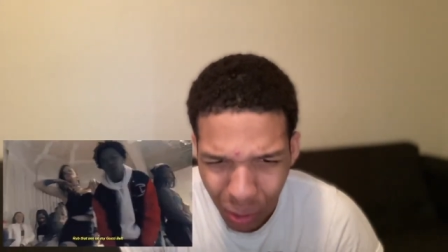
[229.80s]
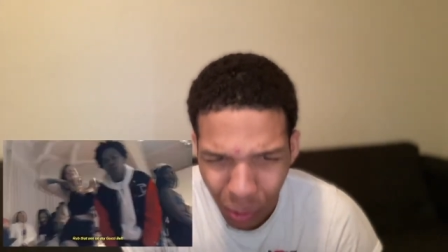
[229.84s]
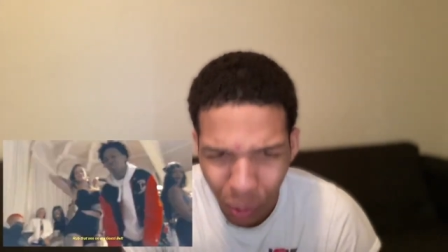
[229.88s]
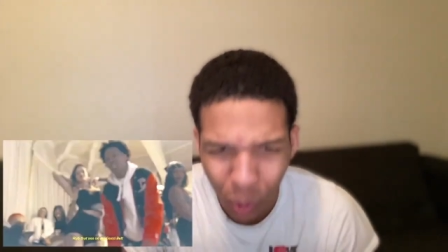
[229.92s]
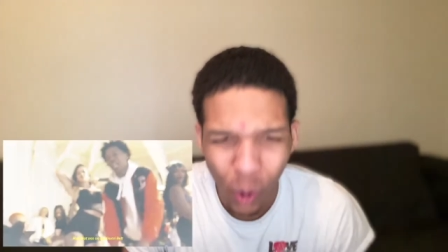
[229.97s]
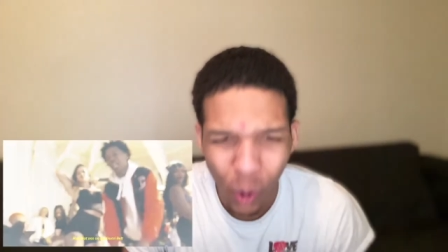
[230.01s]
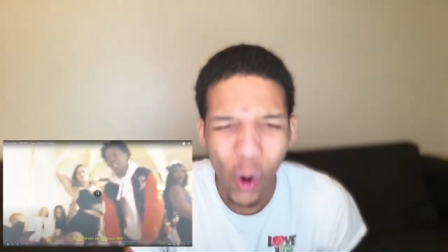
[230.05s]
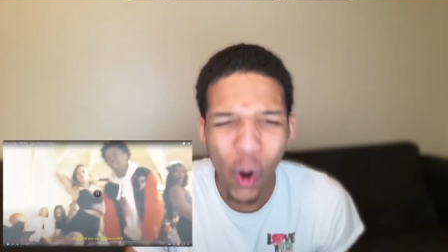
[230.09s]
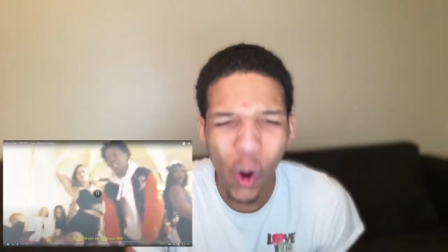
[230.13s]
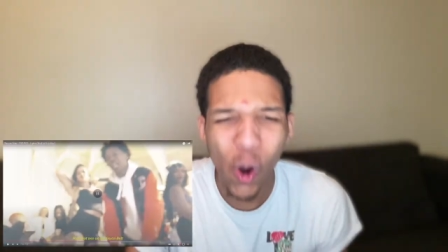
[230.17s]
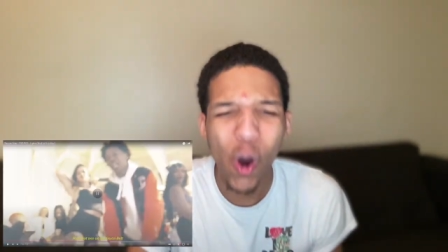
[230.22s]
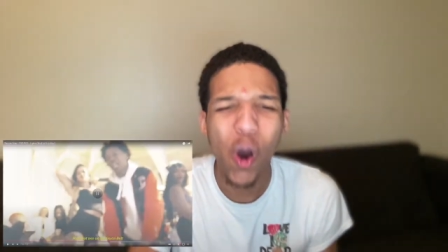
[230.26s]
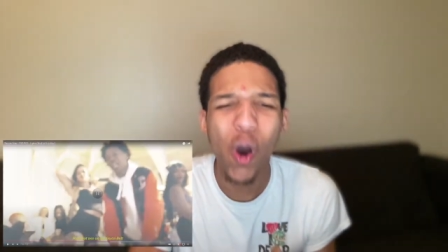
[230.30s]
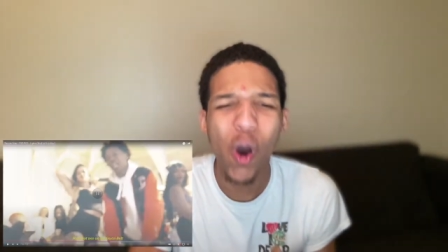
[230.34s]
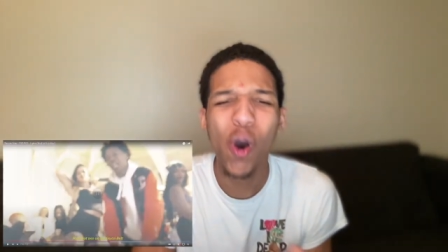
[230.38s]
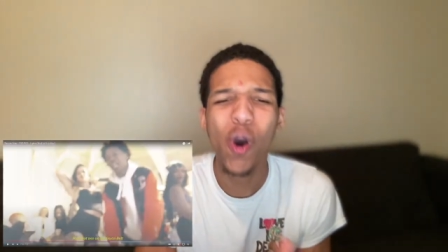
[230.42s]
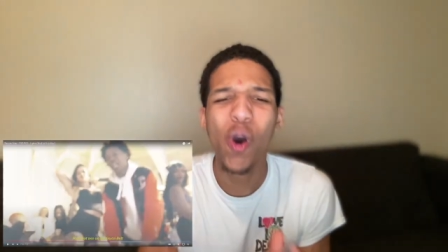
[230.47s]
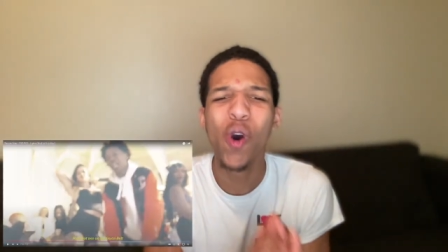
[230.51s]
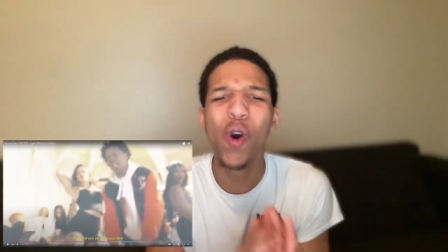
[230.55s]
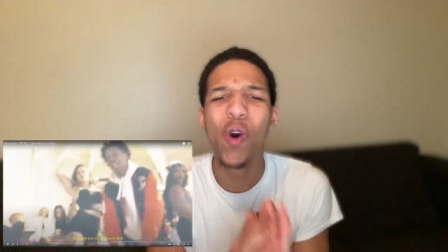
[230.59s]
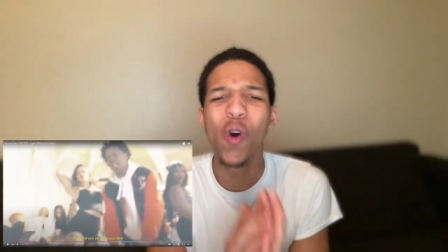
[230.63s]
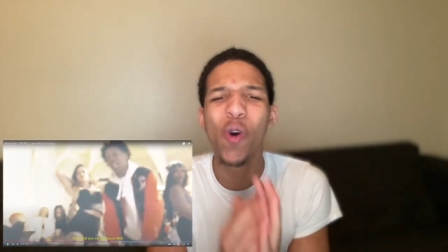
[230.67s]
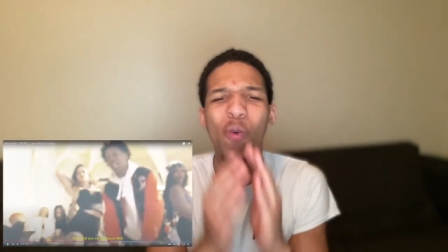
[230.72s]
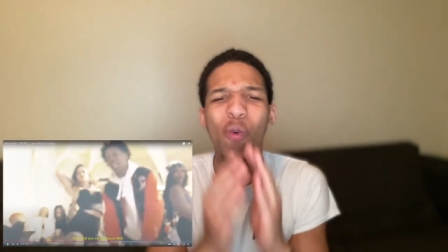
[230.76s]

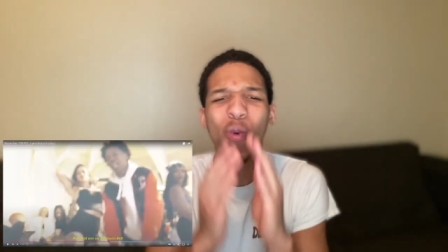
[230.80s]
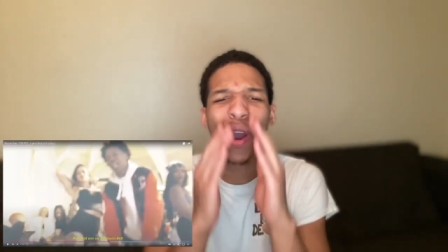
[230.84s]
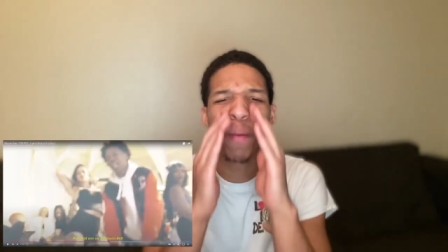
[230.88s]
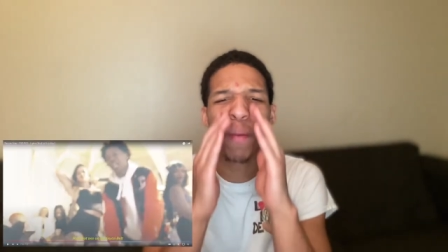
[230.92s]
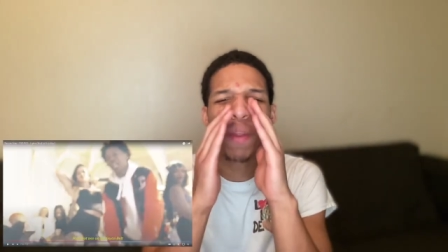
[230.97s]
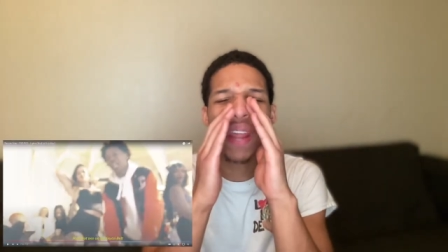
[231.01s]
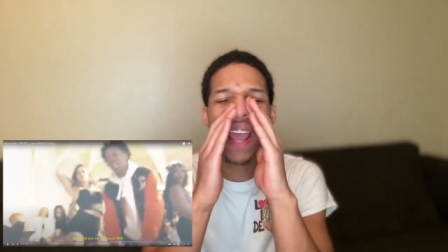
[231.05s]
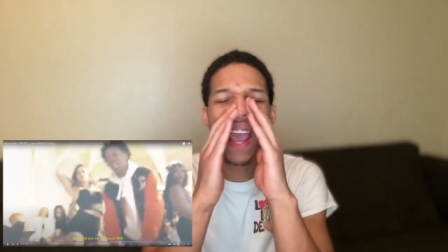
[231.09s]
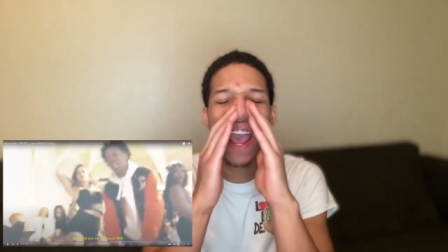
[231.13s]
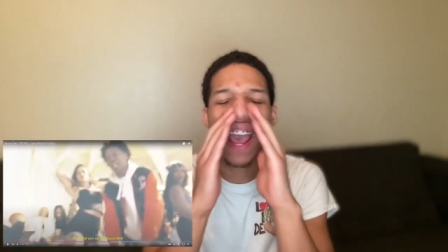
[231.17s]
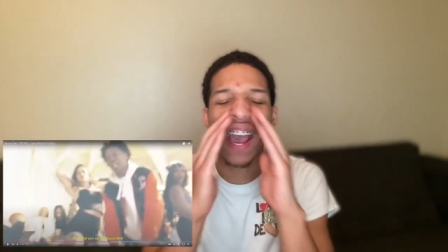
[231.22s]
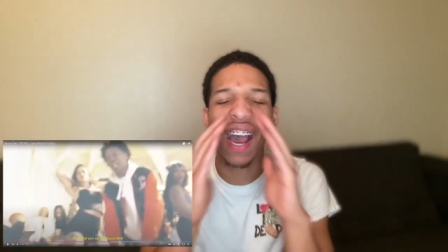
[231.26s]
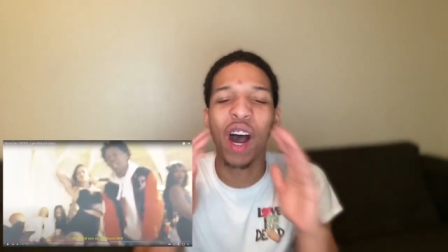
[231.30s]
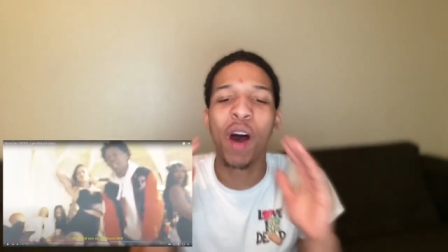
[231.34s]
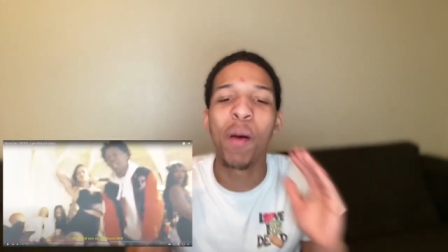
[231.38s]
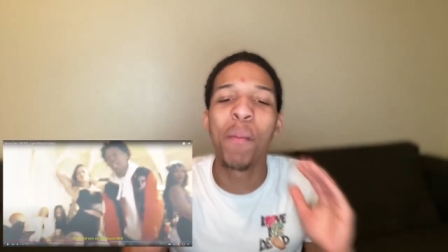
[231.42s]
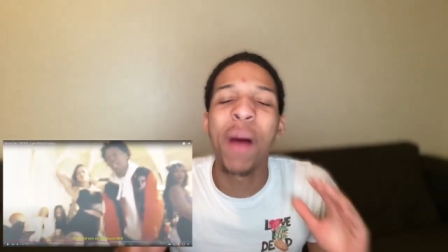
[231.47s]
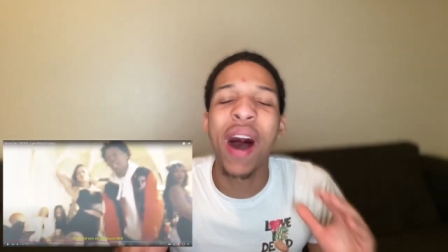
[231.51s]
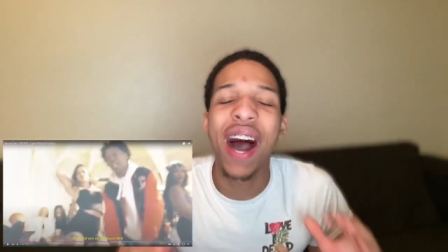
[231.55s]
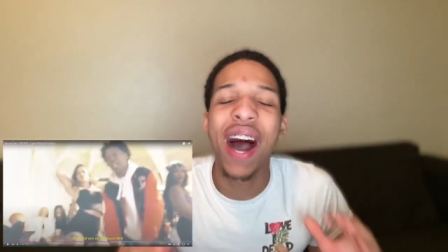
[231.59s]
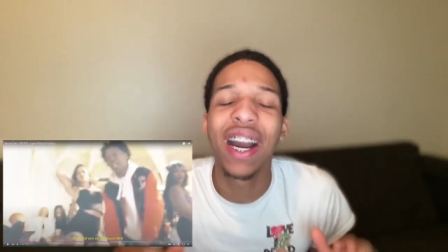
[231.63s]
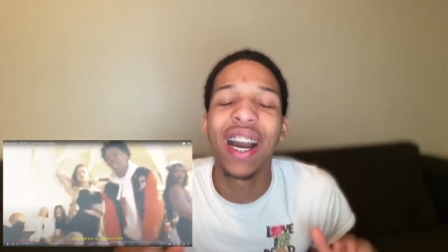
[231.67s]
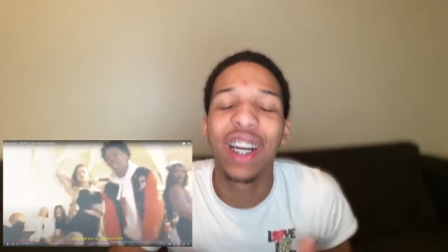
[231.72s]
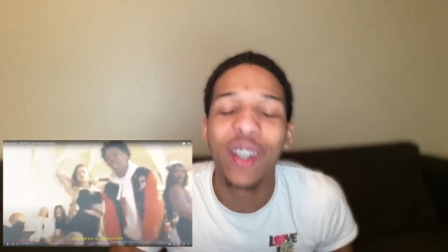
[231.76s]
Ooh, rub that on
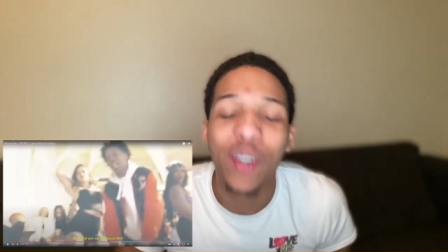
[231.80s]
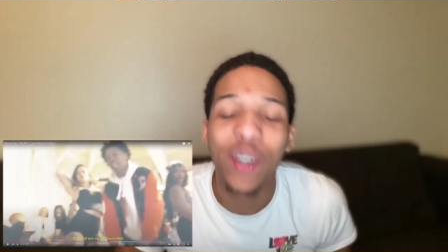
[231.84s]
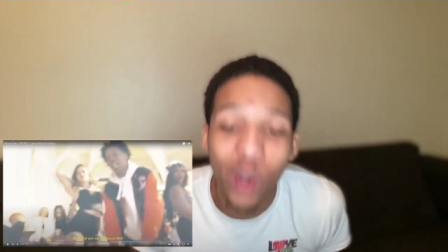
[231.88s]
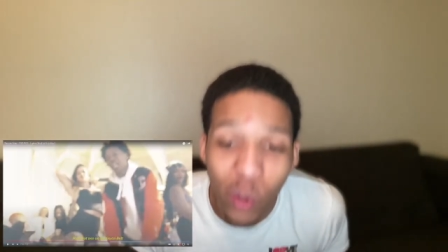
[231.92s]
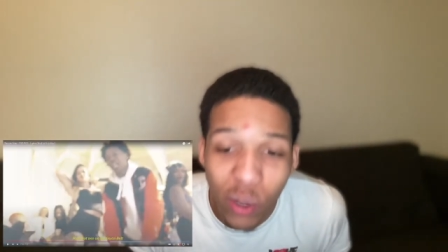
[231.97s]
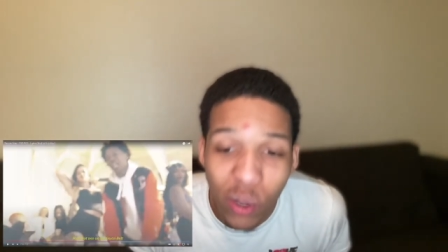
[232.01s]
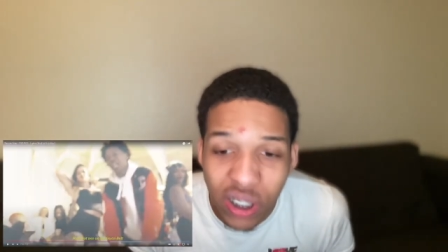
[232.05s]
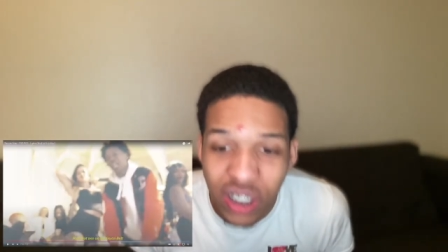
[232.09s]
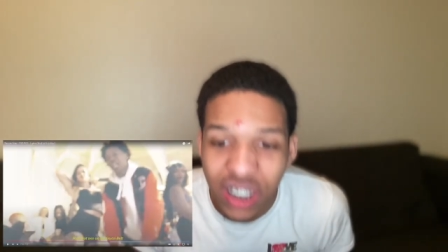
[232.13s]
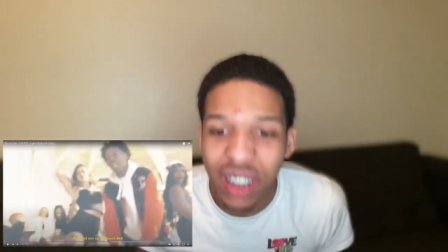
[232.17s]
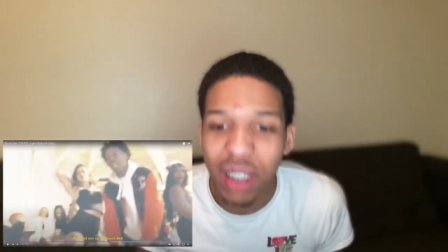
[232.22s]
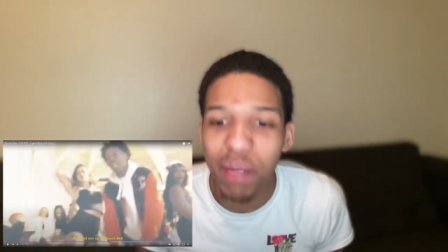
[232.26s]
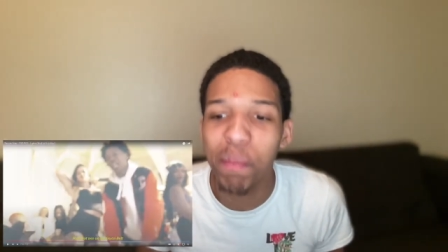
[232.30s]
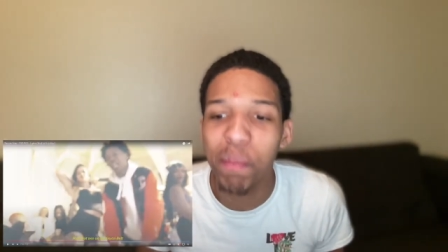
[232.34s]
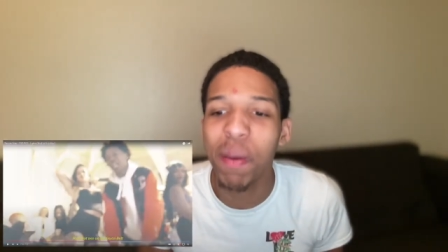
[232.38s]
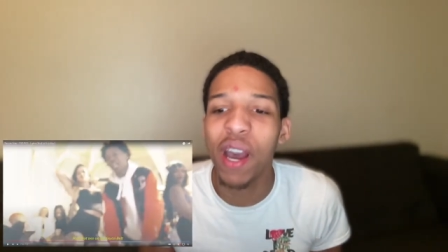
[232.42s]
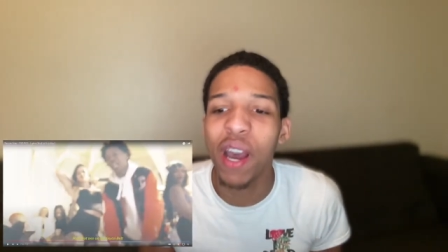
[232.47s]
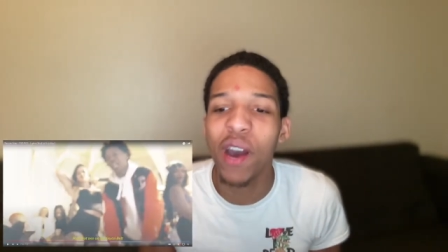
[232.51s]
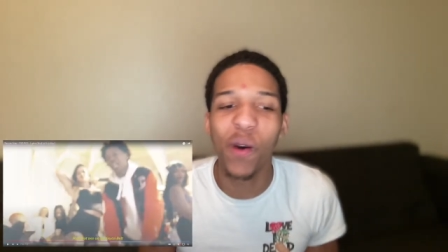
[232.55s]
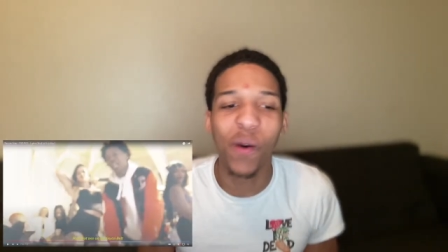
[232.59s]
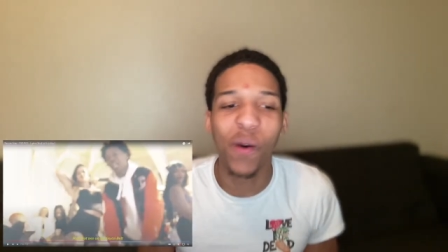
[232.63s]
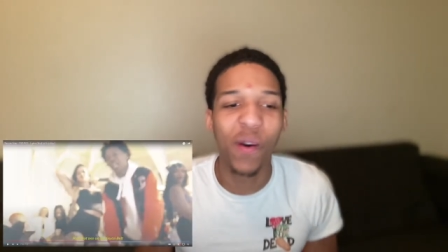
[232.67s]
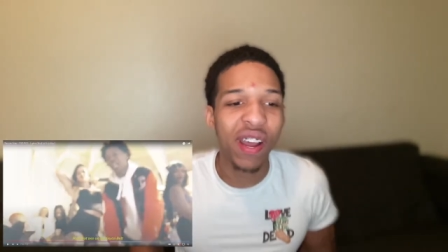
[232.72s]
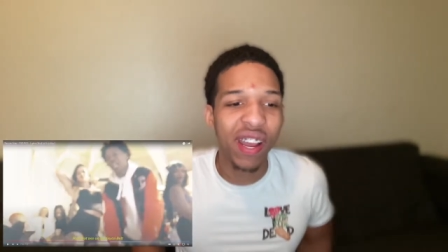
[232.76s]
my Gucci
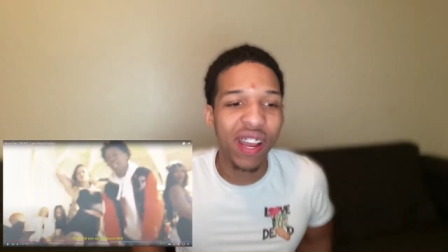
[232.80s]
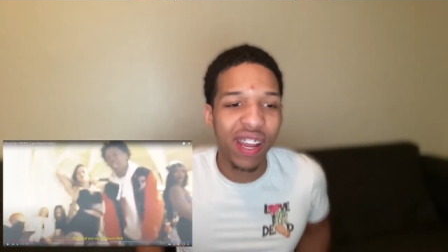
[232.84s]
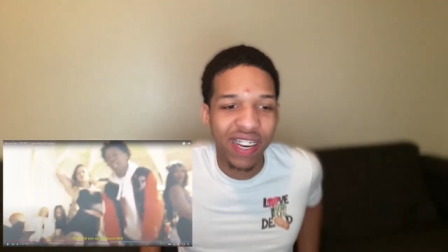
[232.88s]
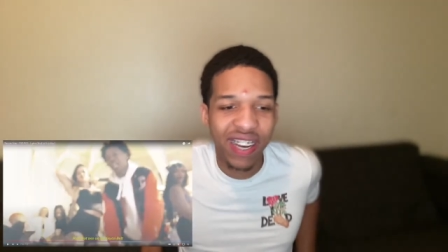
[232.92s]
belt.